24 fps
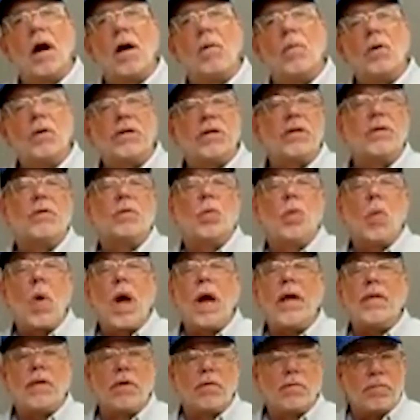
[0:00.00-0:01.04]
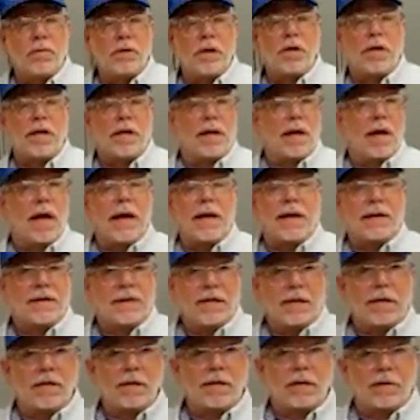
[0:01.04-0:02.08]
which is why they're really
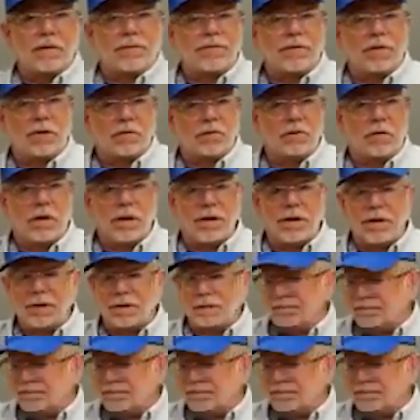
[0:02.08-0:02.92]
ideal if you're running